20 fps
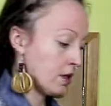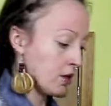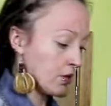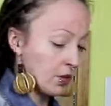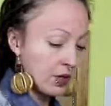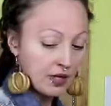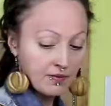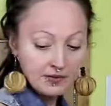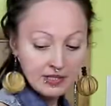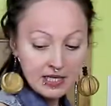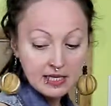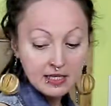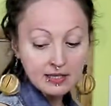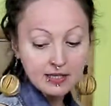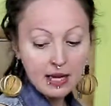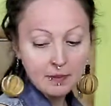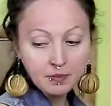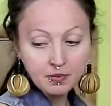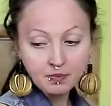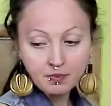with the
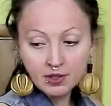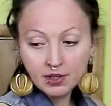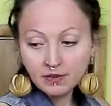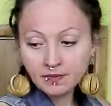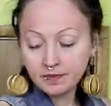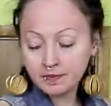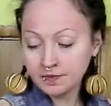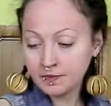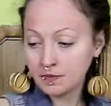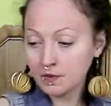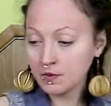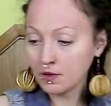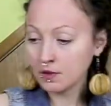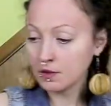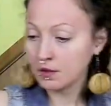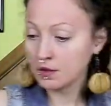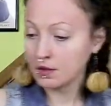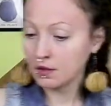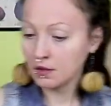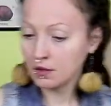snap pea.
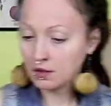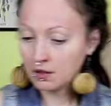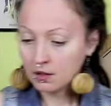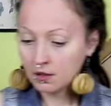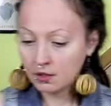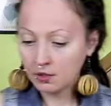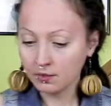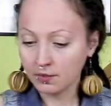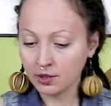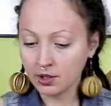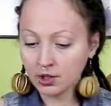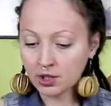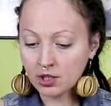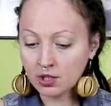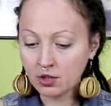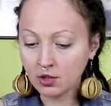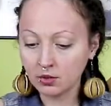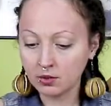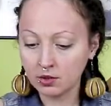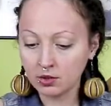We are
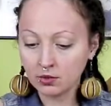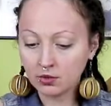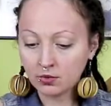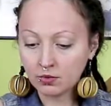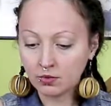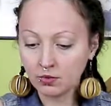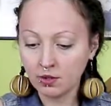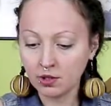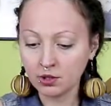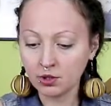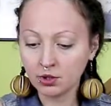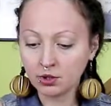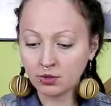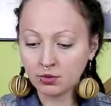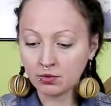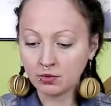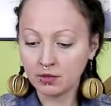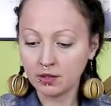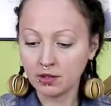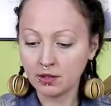just going to
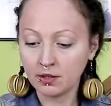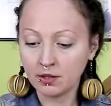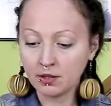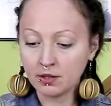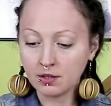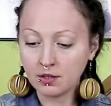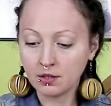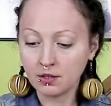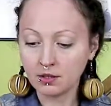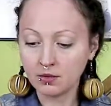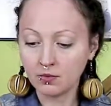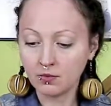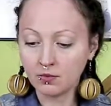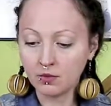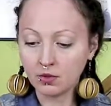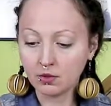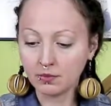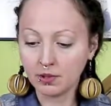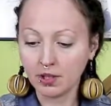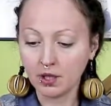ensure that it's
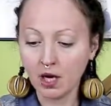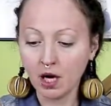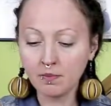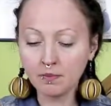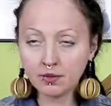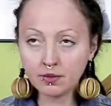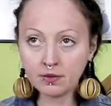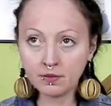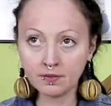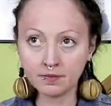warming up.